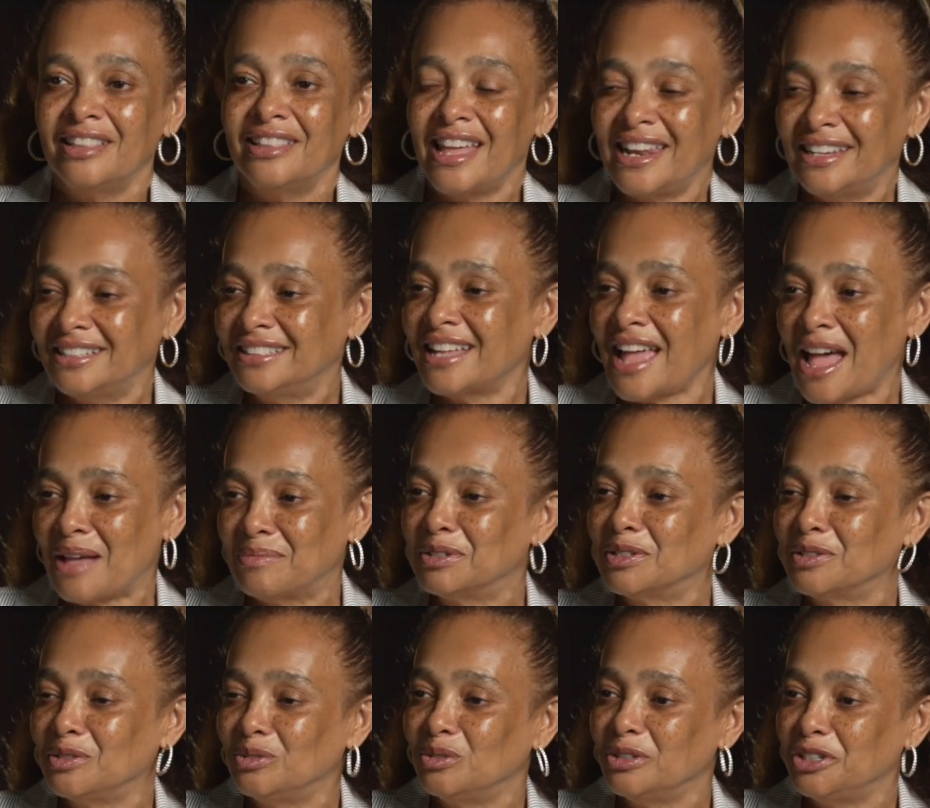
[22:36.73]
is
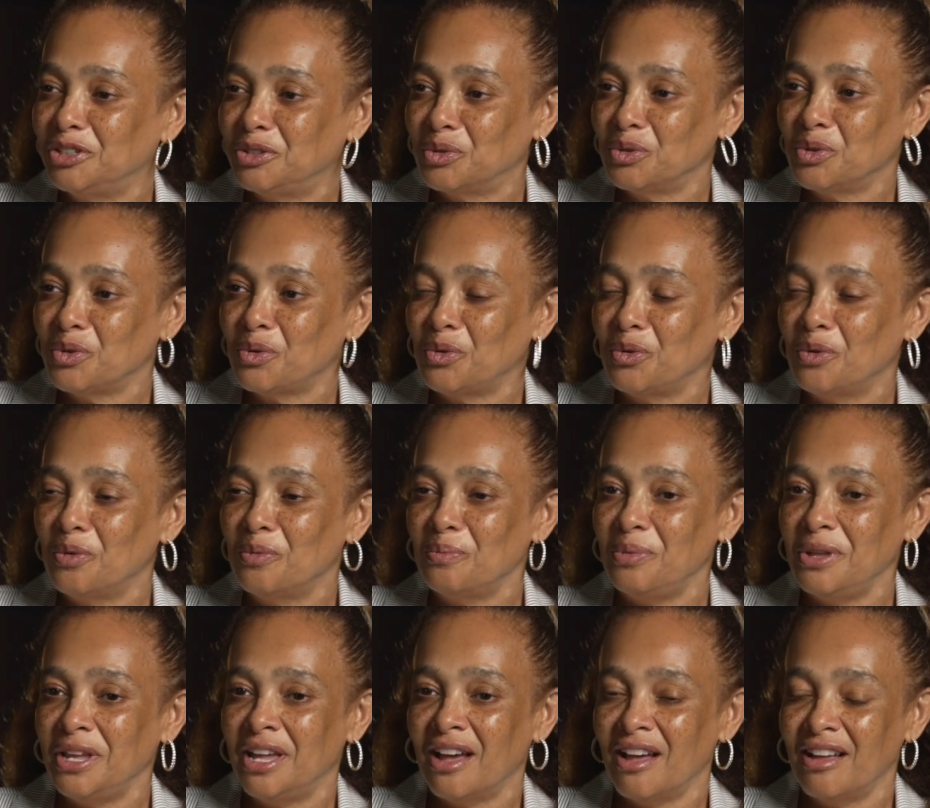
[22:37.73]
absolutely true,
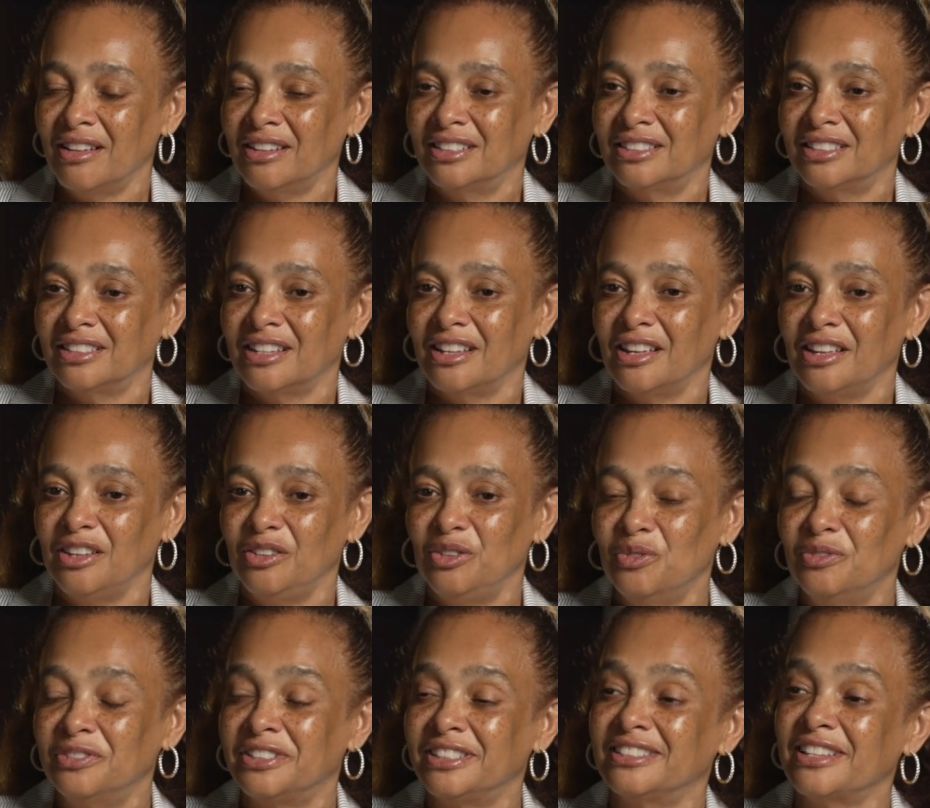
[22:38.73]
because
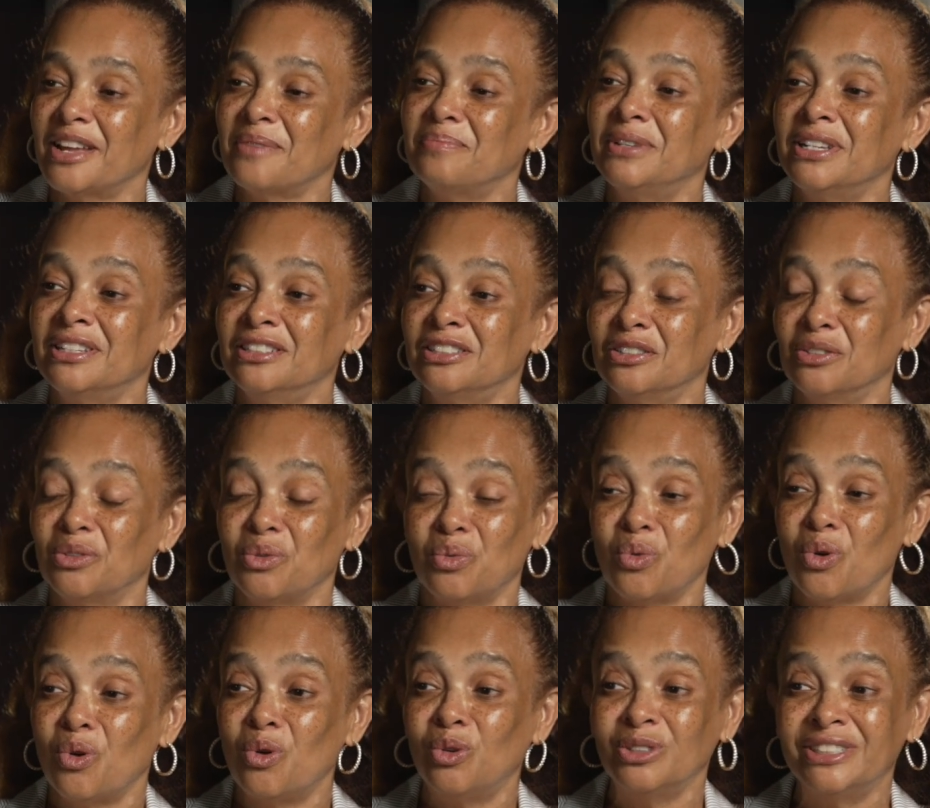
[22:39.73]
you've stepped into the
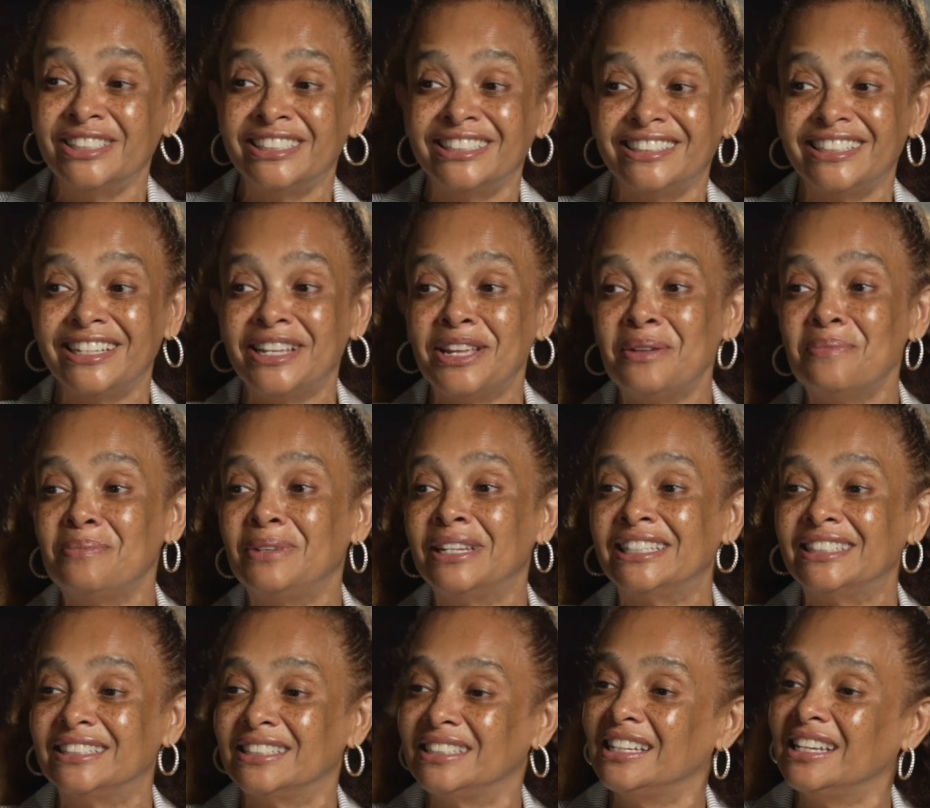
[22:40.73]
role
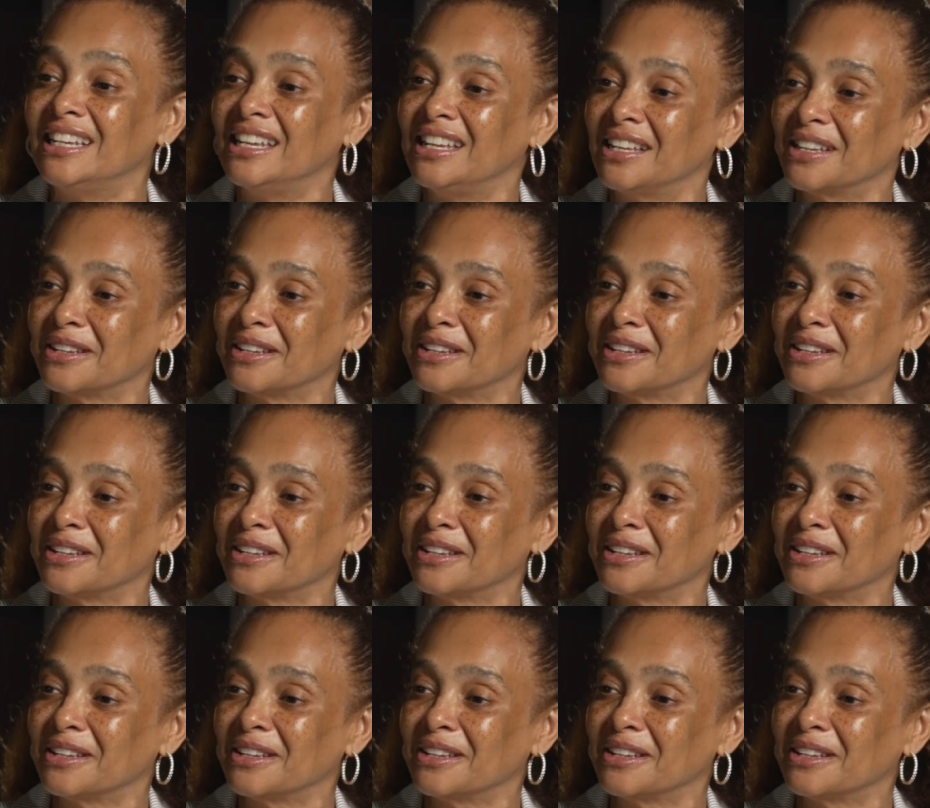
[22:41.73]
seamlessly.